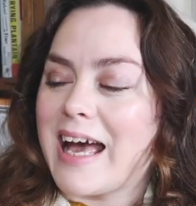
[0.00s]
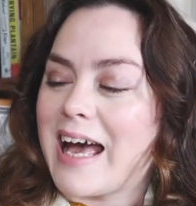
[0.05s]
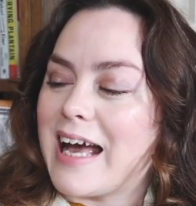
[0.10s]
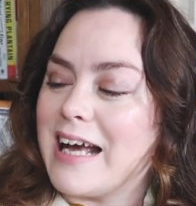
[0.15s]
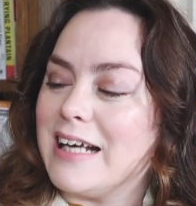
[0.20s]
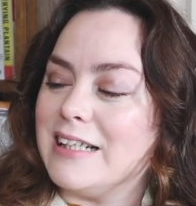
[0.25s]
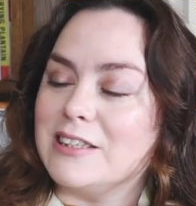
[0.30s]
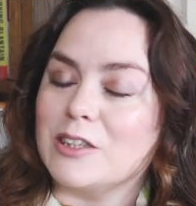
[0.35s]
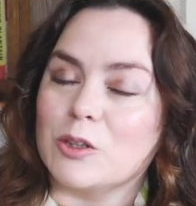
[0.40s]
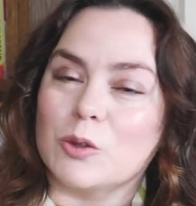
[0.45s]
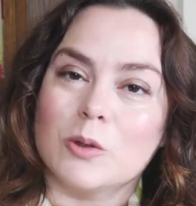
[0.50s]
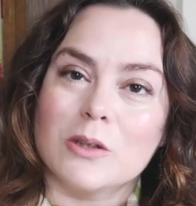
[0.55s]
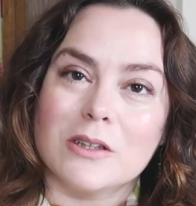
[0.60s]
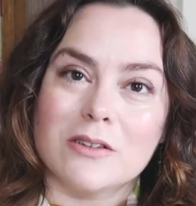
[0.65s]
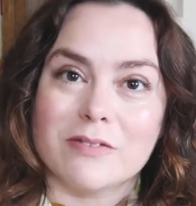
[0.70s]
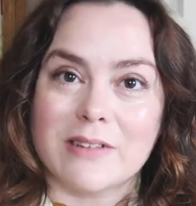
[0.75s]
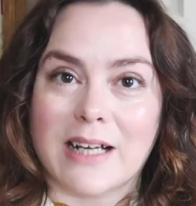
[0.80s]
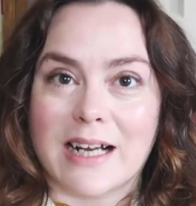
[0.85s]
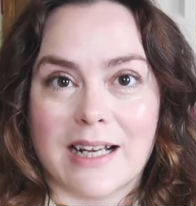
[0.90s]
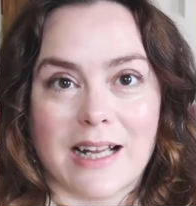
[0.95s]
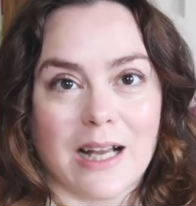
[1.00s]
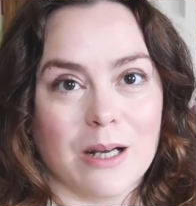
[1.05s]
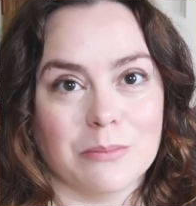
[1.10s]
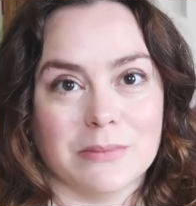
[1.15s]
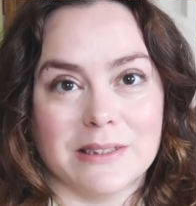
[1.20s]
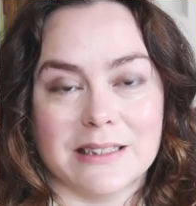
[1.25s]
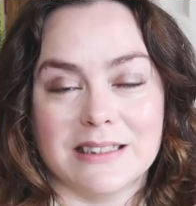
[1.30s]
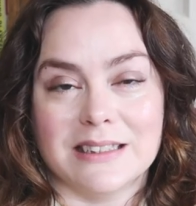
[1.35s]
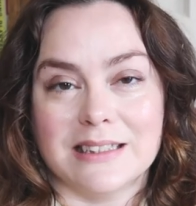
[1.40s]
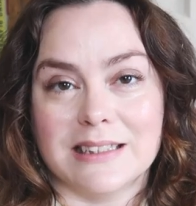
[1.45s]
And all of that
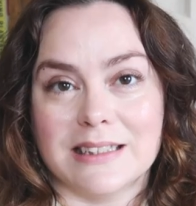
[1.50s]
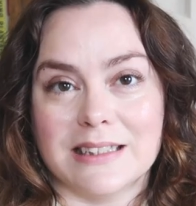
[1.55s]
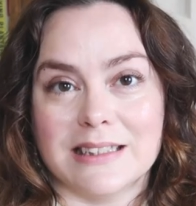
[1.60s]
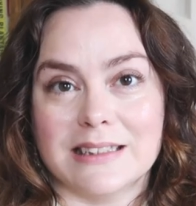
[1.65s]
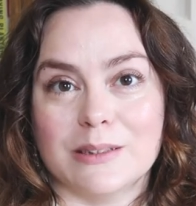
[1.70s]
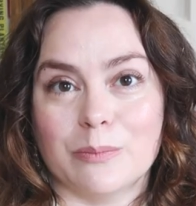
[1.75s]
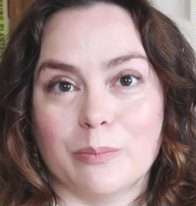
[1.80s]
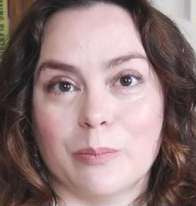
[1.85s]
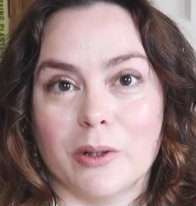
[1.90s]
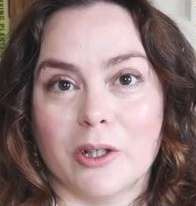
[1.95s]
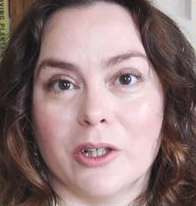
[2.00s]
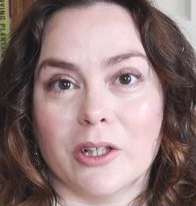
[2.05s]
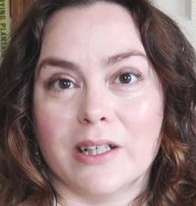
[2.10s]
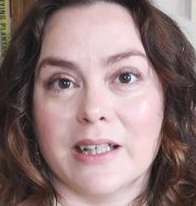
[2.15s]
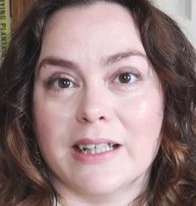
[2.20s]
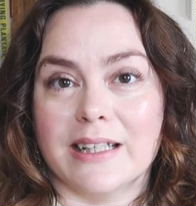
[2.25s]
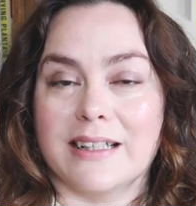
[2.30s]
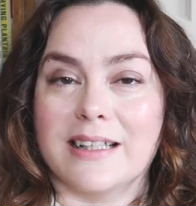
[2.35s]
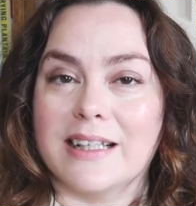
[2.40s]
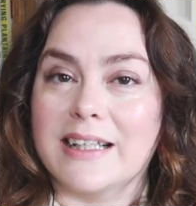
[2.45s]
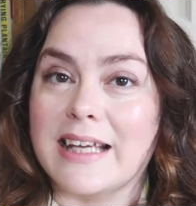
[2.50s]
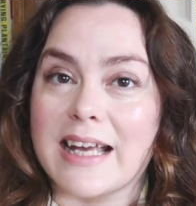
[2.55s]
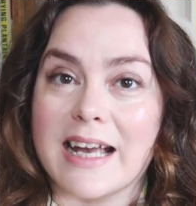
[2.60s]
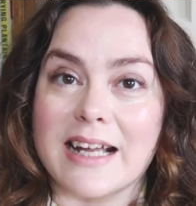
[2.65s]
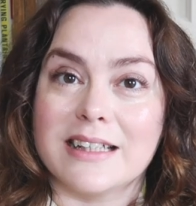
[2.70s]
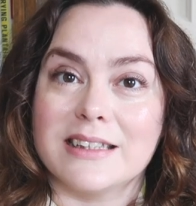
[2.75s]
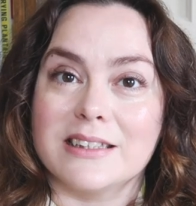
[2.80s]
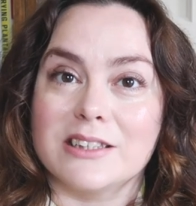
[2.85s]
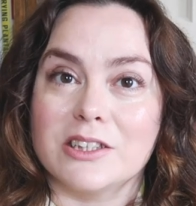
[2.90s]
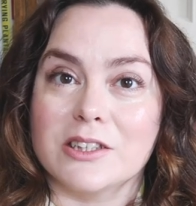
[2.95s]
comes into this book, and
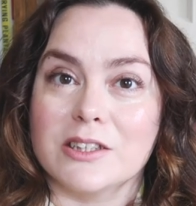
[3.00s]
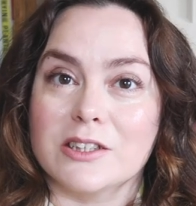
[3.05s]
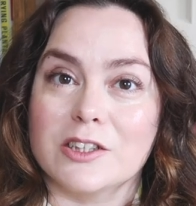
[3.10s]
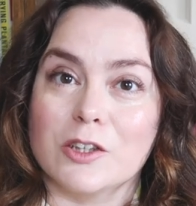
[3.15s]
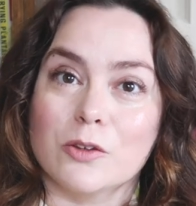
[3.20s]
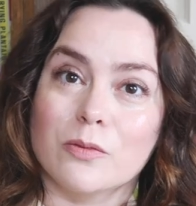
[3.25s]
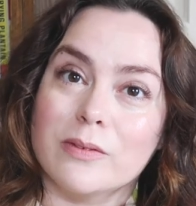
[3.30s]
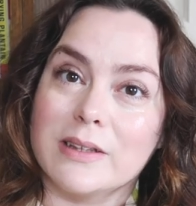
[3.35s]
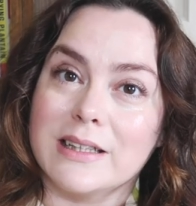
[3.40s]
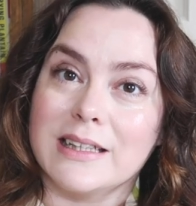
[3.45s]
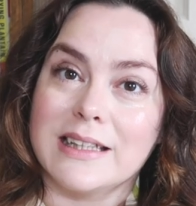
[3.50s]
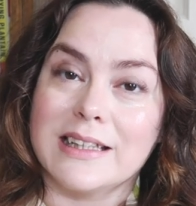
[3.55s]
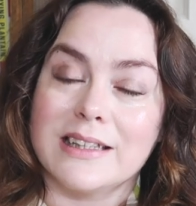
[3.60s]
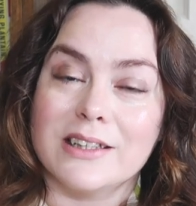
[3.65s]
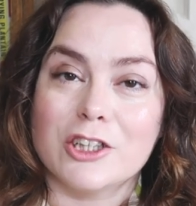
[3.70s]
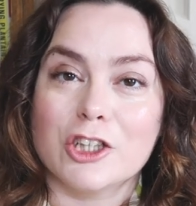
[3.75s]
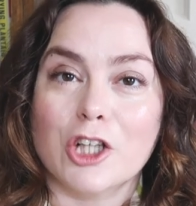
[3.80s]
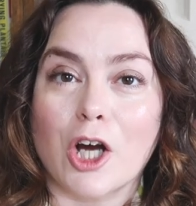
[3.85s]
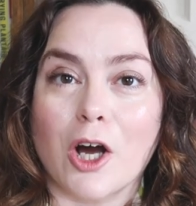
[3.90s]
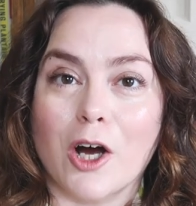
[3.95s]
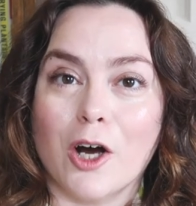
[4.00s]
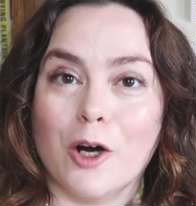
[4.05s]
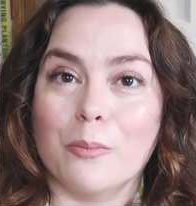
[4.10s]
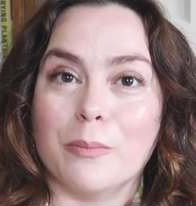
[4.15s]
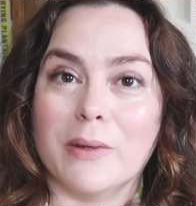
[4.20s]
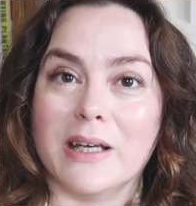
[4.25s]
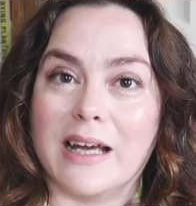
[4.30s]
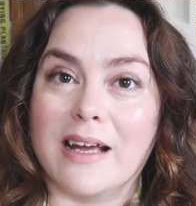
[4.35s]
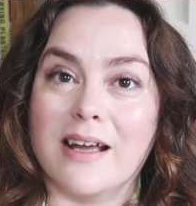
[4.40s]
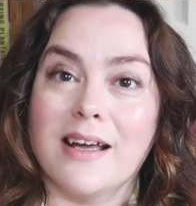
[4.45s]
again, it's just a really
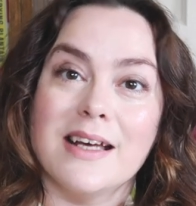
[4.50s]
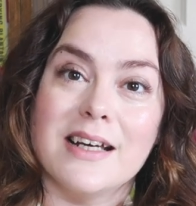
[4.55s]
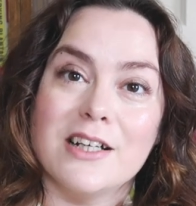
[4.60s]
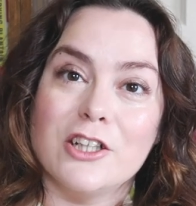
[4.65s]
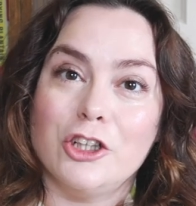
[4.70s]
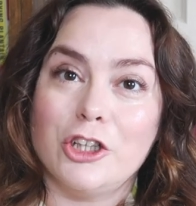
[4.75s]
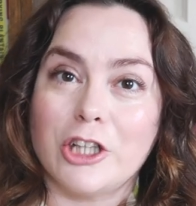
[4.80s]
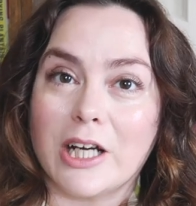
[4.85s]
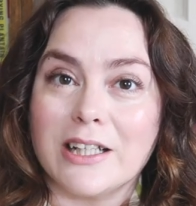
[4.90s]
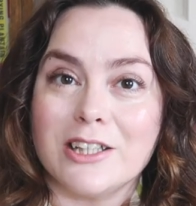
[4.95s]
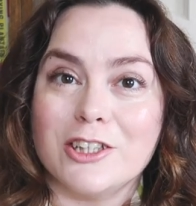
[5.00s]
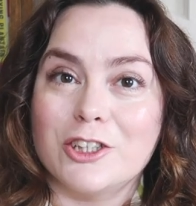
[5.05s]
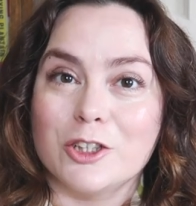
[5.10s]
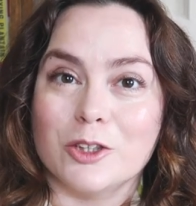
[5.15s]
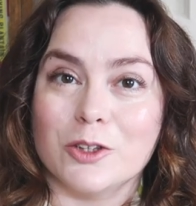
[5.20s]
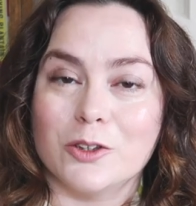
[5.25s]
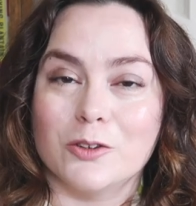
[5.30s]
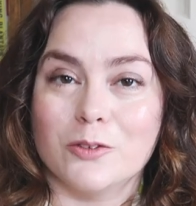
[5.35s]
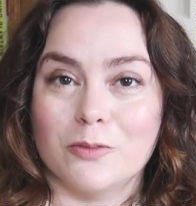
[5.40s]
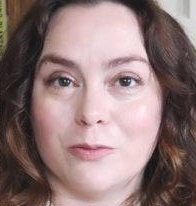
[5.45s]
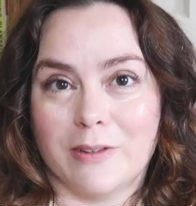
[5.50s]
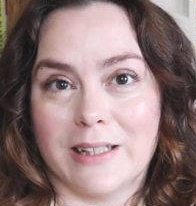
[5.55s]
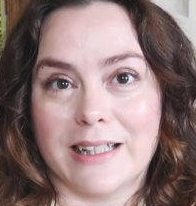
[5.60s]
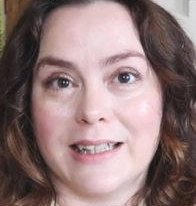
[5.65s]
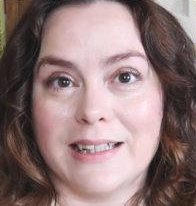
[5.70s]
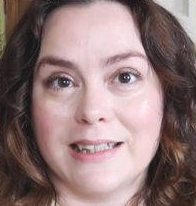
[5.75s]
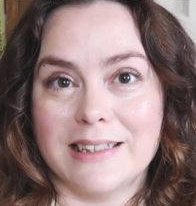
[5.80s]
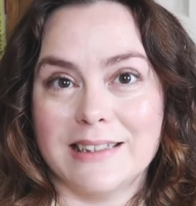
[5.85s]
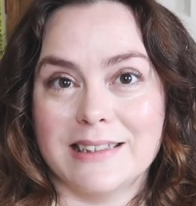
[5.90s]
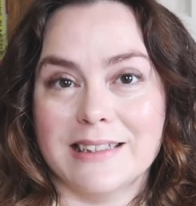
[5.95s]
charming, gentle
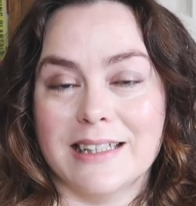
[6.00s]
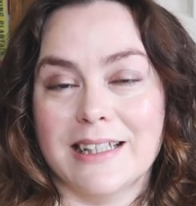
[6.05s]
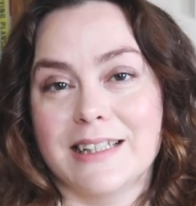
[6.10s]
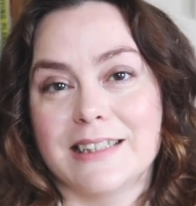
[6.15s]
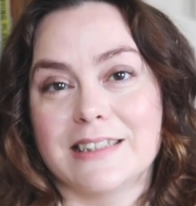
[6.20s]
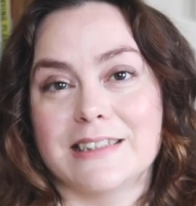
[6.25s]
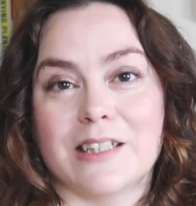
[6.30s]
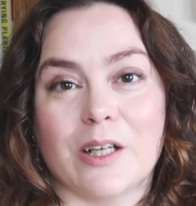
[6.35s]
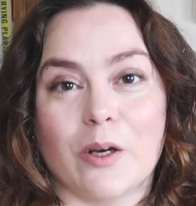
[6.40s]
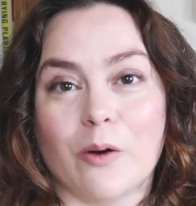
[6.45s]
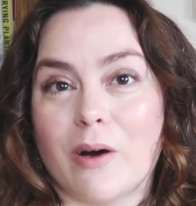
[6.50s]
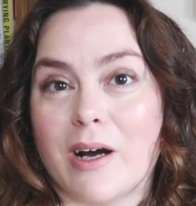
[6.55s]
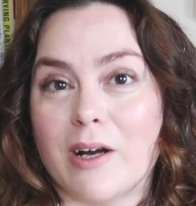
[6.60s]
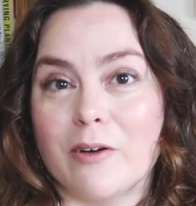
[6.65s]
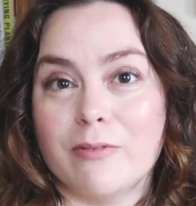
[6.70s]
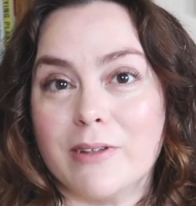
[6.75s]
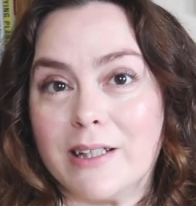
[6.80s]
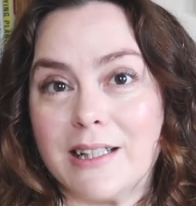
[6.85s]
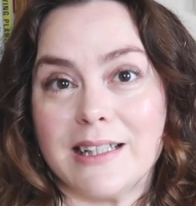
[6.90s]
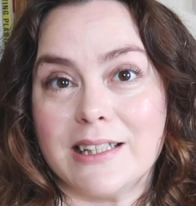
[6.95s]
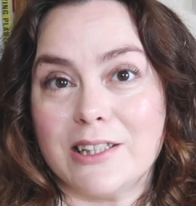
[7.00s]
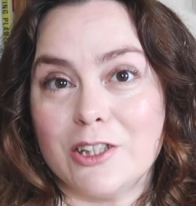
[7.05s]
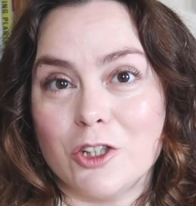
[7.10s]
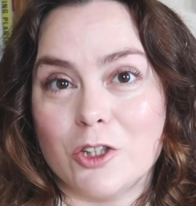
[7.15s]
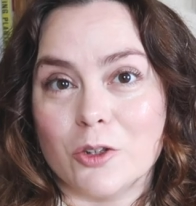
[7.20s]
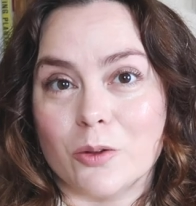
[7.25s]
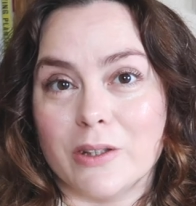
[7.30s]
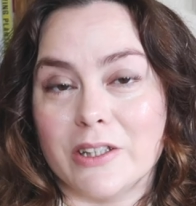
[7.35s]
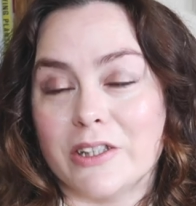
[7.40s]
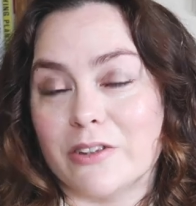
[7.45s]
read. So I really
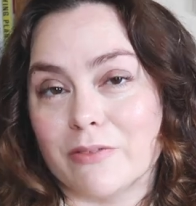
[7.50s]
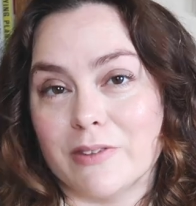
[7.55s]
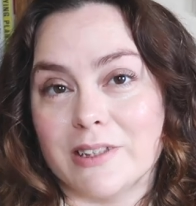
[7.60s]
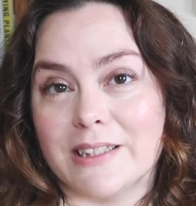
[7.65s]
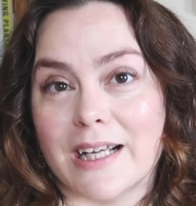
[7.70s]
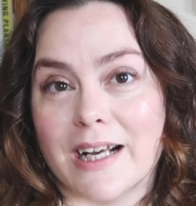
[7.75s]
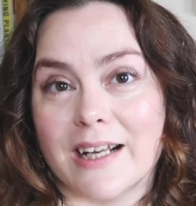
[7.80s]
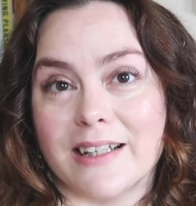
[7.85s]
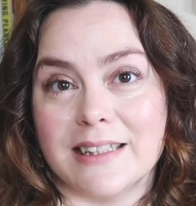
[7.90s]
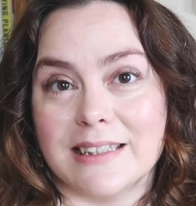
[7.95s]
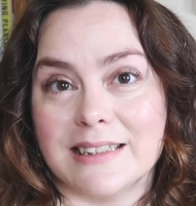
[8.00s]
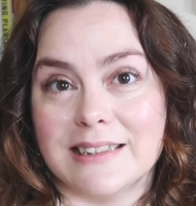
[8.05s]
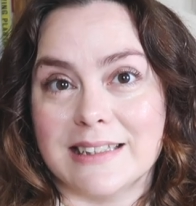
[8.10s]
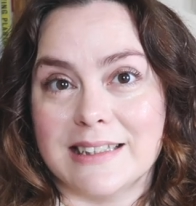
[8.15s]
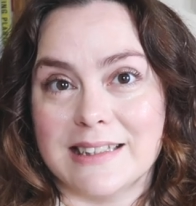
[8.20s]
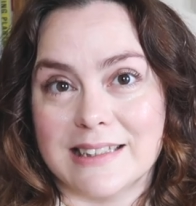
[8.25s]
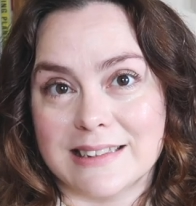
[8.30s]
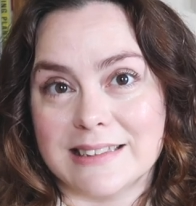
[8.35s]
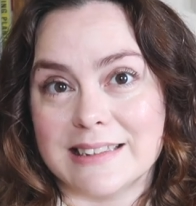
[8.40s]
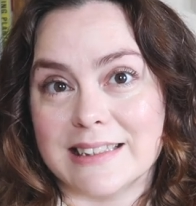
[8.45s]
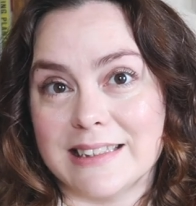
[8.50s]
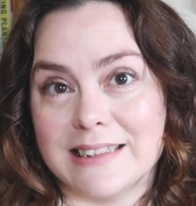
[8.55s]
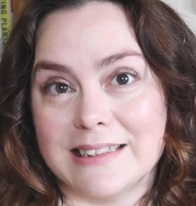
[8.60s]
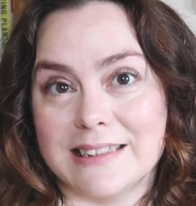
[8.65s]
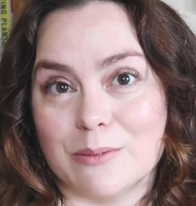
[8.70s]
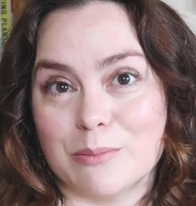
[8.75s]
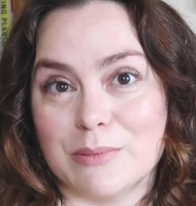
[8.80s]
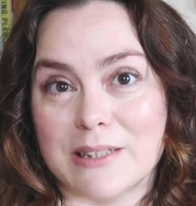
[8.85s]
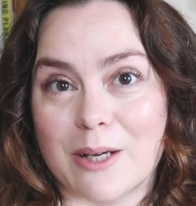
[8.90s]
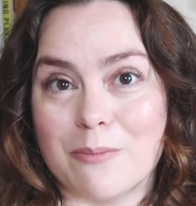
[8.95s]
enjoyed returning to this in
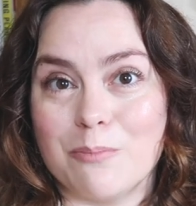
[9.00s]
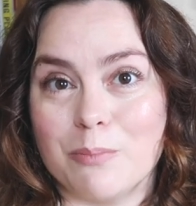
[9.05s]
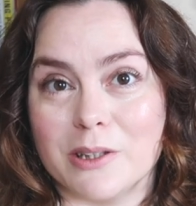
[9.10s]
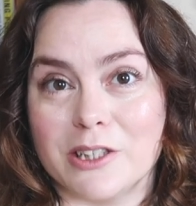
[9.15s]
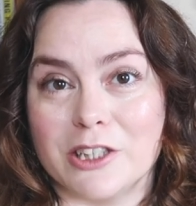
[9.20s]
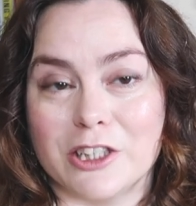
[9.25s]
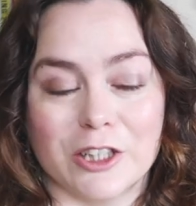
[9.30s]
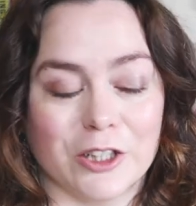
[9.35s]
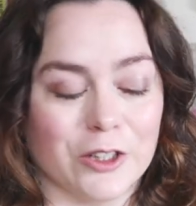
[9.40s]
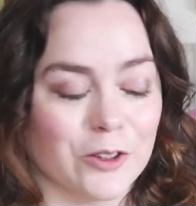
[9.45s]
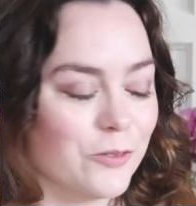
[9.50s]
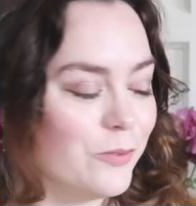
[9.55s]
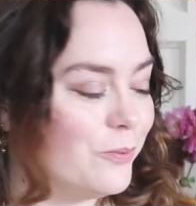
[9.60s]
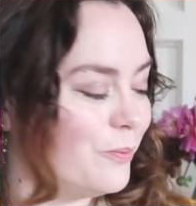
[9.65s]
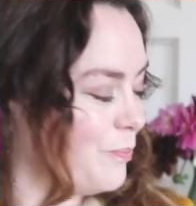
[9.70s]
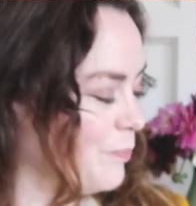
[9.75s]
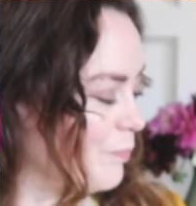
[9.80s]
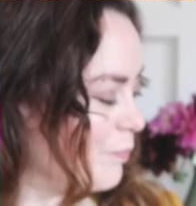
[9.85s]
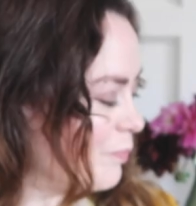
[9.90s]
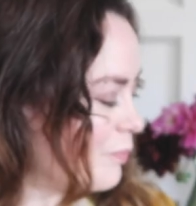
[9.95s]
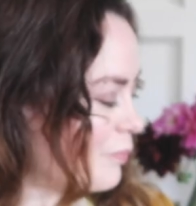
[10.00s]
September too.